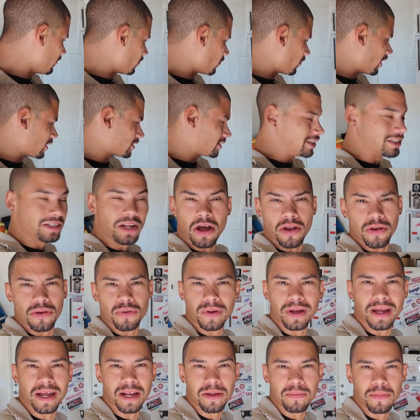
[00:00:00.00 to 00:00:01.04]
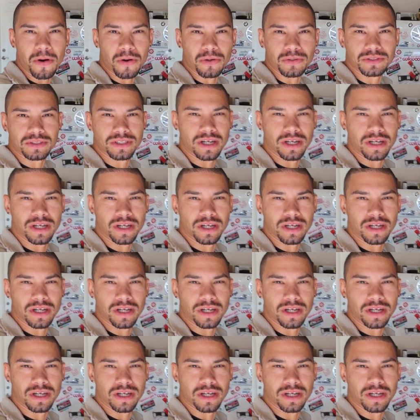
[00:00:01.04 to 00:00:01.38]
We're actually not doing any motor